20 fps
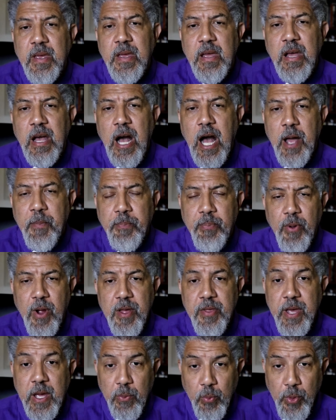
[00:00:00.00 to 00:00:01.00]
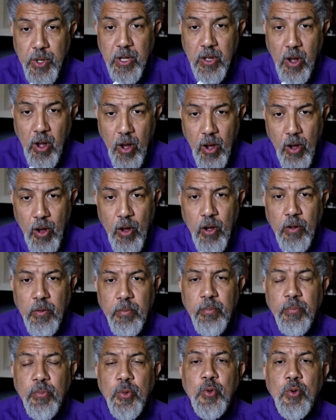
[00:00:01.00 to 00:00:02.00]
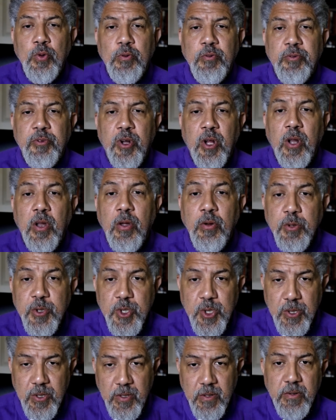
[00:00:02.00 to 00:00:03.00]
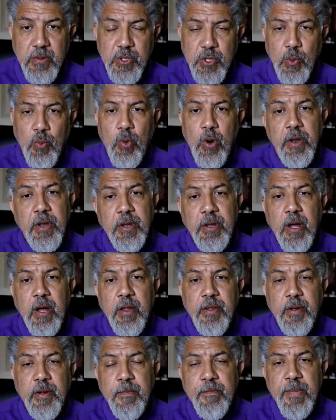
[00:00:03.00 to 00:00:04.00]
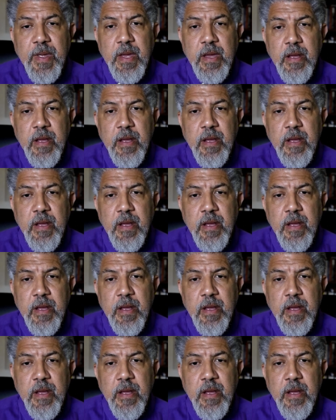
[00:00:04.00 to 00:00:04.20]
I pray that we all move closer to one another